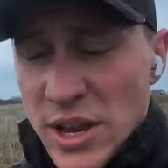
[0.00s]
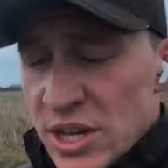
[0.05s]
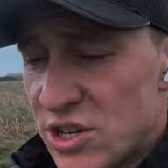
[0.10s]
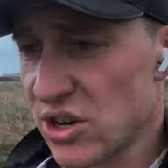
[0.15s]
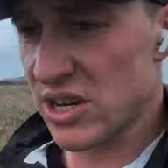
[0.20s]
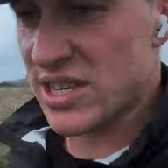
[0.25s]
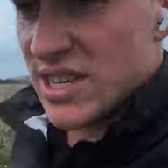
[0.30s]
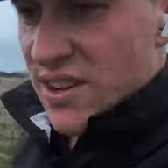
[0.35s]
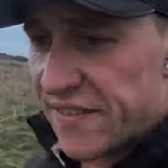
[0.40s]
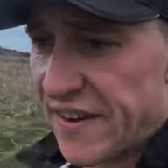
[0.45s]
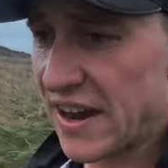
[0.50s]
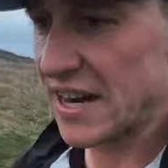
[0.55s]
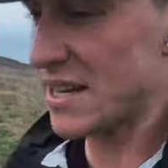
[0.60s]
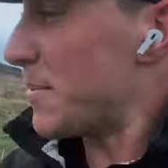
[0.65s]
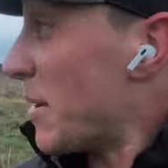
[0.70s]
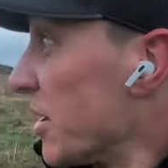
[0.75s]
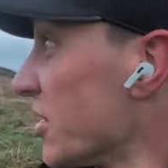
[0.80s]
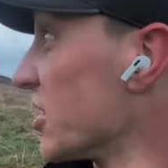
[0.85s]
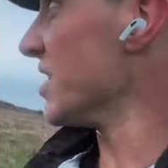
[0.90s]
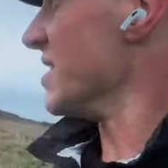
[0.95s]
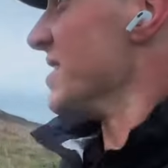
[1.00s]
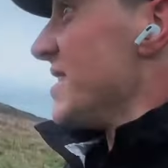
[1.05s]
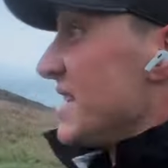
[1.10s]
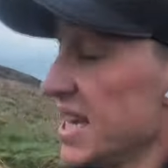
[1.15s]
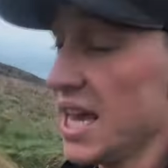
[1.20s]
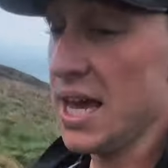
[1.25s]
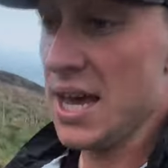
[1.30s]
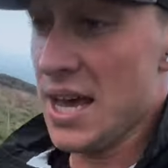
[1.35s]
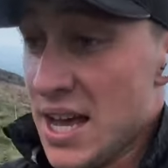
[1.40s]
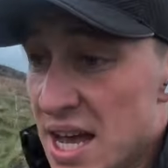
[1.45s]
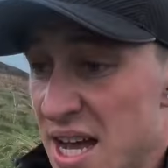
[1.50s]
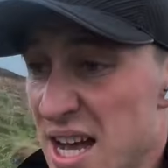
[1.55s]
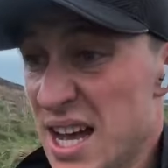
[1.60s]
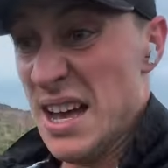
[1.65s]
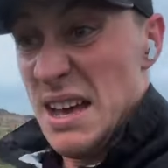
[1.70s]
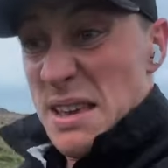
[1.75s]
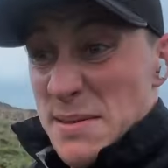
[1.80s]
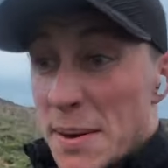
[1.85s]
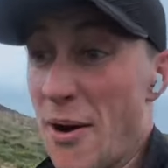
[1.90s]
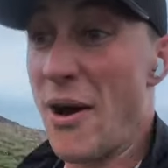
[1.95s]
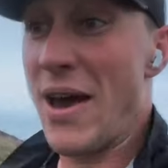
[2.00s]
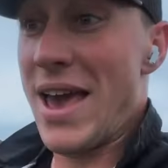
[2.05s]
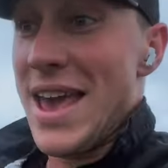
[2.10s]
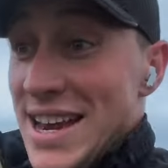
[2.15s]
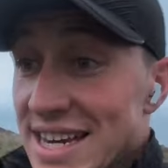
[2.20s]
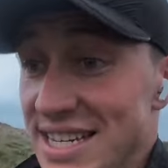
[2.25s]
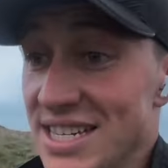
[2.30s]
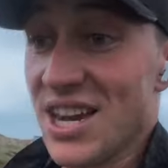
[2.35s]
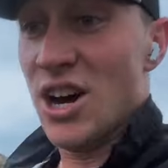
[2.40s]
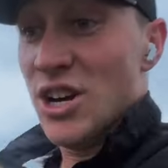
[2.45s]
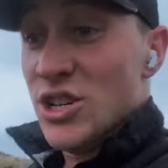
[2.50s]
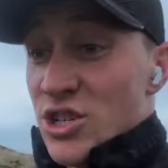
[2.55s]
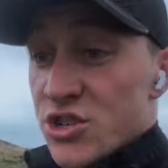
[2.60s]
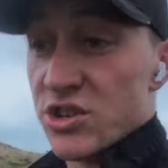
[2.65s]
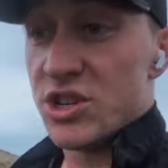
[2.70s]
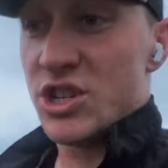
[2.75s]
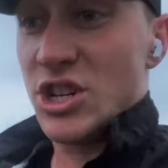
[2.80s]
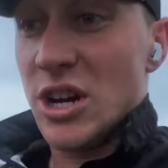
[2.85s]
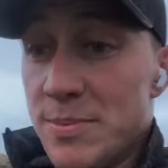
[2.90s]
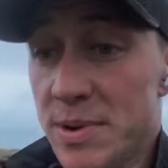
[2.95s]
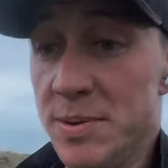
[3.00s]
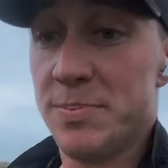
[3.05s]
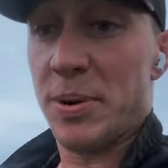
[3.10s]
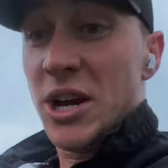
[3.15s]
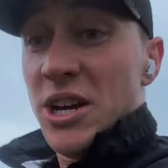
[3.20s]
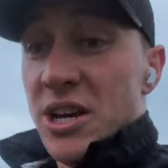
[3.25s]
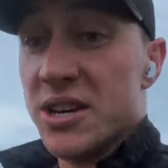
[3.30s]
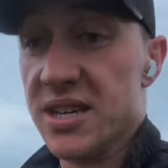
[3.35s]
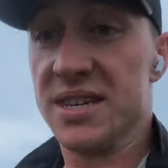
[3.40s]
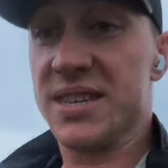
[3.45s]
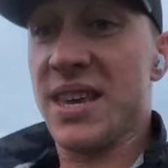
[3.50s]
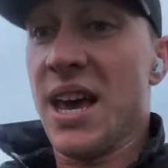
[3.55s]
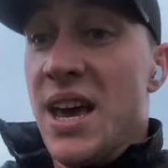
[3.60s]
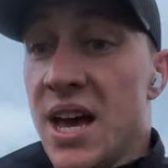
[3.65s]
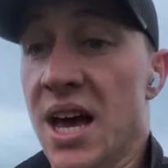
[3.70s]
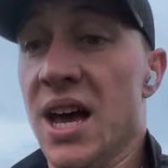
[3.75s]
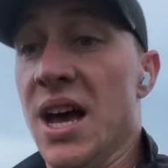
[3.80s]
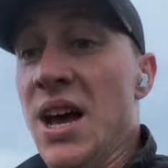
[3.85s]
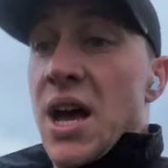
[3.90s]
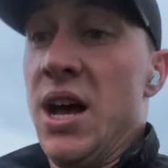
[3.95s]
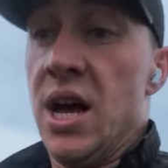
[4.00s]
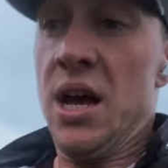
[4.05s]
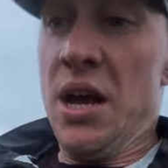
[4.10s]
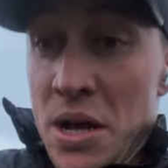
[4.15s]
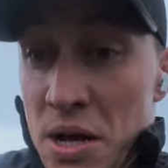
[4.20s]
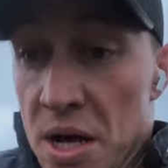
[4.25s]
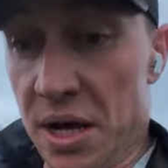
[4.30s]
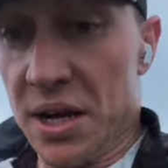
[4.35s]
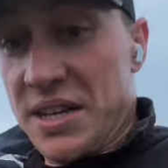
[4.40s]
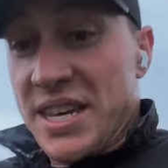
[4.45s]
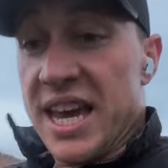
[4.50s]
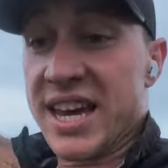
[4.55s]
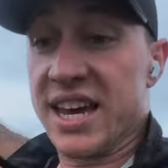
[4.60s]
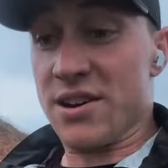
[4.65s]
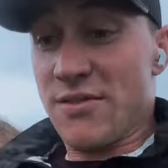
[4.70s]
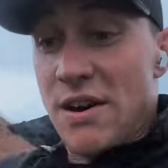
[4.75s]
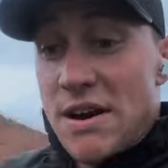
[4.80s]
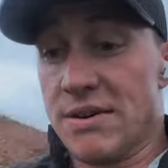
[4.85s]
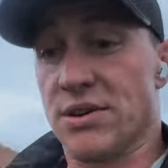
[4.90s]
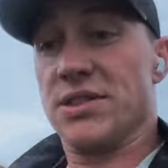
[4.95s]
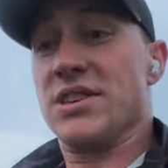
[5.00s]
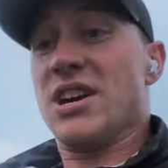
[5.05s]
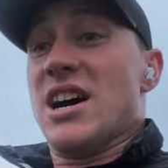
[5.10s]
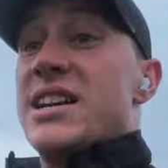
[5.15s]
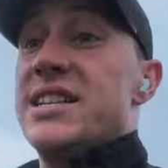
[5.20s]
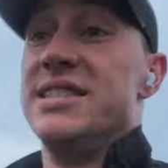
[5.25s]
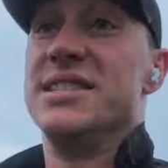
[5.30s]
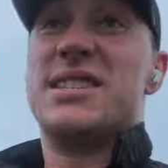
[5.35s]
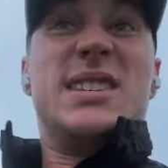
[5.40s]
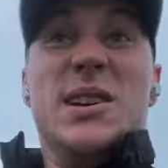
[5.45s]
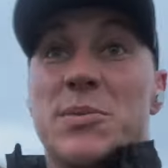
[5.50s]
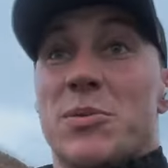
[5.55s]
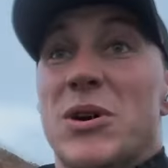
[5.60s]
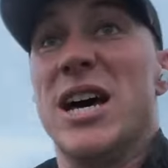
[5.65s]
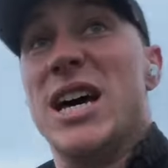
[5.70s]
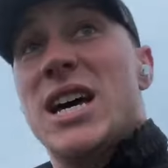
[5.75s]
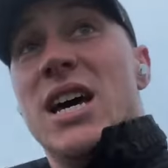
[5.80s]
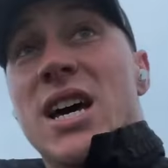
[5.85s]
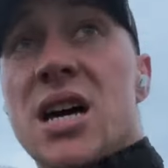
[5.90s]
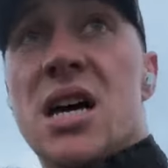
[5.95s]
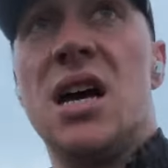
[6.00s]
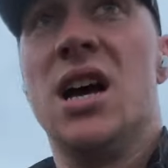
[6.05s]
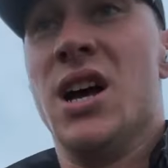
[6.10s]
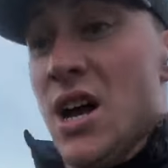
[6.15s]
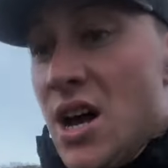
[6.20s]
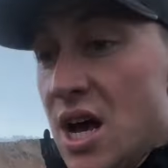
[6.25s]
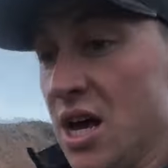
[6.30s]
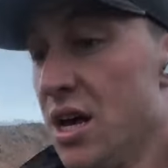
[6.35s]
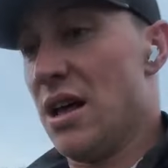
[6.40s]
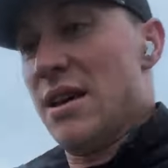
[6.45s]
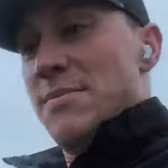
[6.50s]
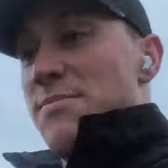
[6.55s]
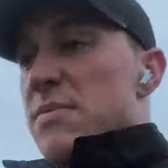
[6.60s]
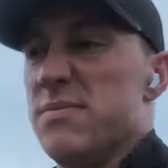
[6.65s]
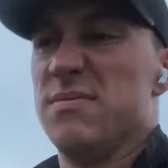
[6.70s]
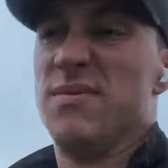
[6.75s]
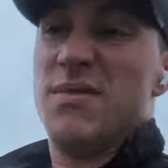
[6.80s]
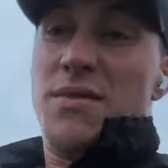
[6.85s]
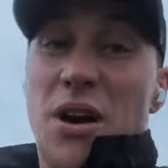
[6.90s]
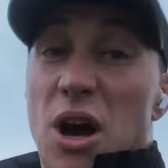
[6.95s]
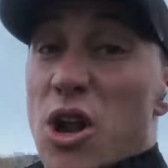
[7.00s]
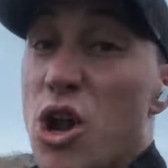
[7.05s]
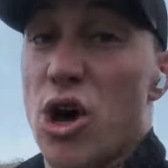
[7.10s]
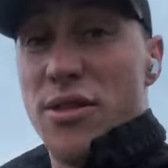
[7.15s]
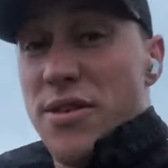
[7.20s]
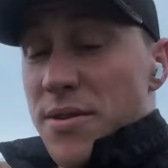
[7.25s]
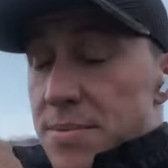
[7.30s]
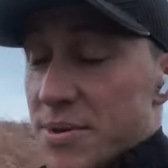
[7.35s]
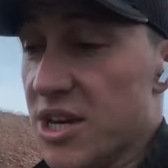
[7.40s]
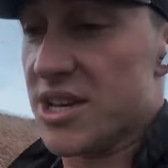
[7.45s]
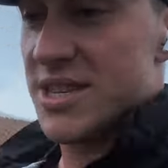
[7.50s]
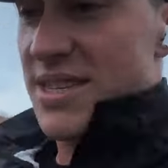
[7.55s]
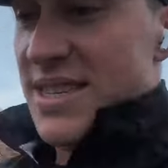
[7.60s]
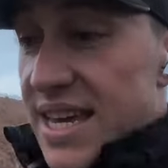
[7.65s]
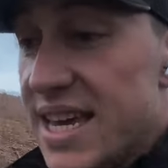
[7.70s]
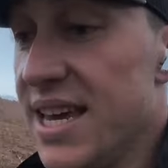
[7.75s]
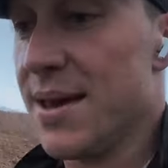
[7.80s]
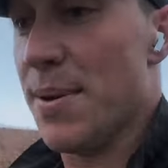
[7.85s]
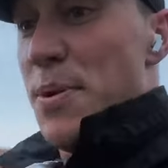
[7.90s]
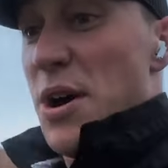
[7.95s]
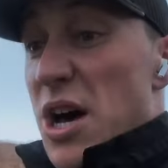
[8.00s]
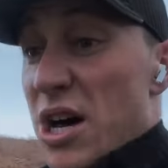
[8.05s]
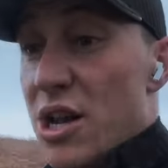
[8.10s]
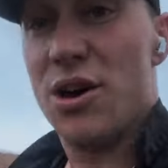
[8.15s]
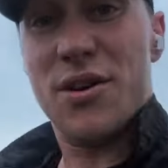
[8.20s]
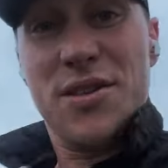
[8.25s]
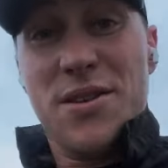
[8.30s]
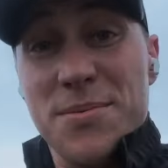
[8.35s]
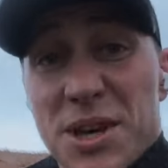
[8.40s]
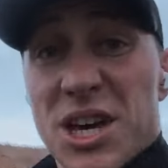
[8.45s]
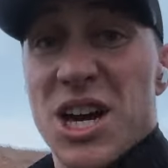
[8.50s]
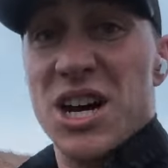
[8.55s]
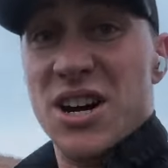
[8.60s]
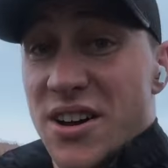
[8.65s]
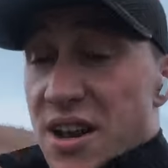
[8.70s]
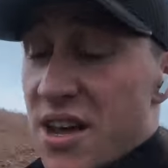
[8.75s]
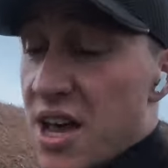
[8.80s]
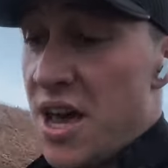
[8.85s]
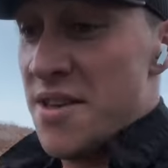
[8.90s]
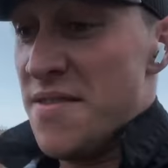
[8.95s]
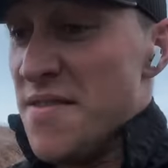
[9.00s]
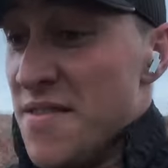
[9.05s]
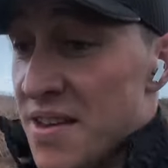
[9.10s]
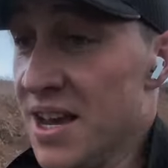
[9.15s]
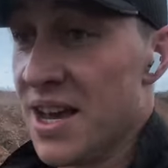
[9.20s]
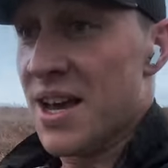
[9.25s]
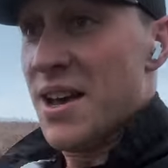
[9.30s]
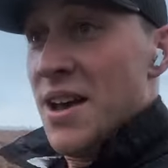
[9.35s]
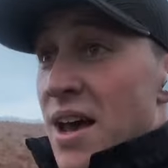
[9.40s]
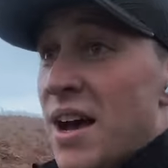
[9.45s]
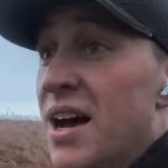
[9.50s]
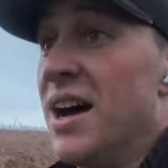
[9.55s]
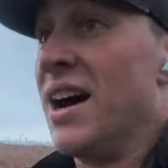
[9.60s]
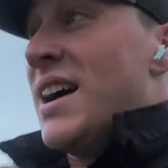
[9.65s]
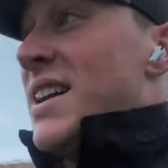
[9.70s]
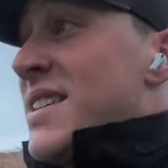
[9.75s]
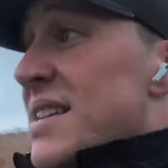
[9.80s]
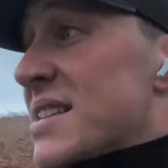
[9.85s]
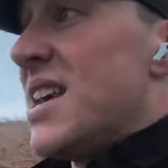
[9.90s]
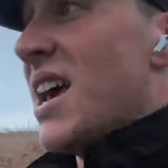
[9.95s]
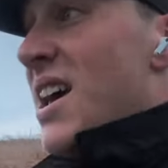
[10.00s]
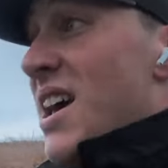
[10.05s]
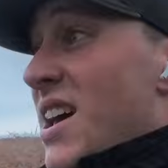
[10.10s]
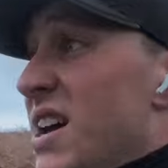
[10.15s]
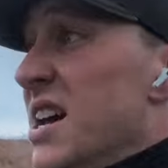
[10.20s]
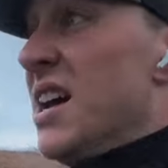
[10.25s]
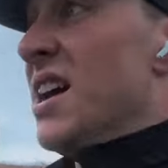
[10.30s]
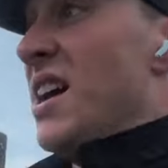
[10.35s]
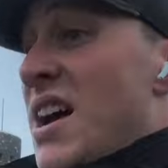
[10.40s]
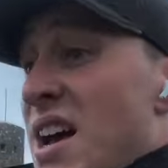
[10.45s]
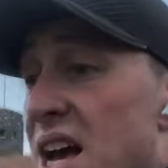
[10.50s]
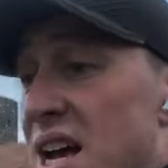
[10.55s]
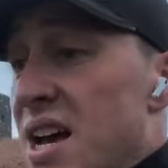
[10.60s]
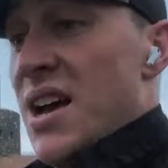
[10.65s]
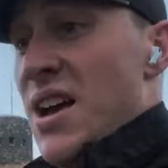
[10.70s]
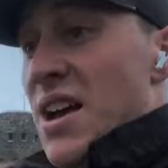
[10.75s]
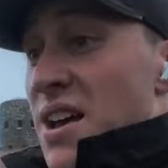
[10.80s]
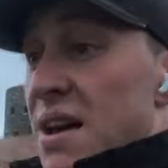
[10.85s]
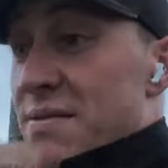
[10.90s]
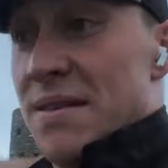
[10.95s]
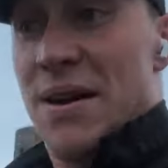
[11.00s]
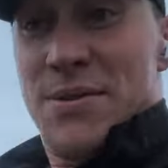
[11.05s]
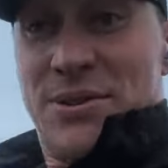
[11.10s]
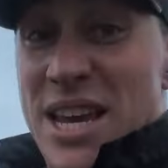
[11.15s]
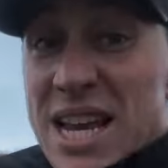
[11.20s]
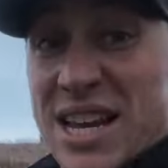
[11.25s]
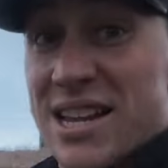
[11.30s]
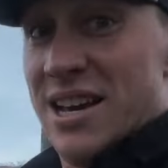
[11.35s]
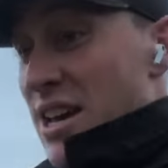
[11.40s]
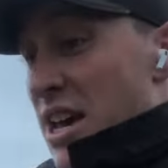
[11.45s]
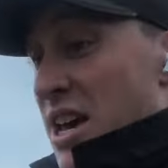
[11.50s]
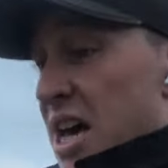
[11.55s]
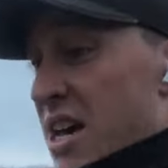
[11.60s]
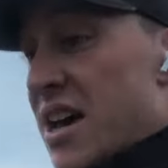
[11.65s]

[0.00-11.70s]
interesting fact about Guernsey, there's about 800 German bunkers kicking around on the island somewhere. Like, a lot of them you can see, but a lot of them you can't. And that was Hitler.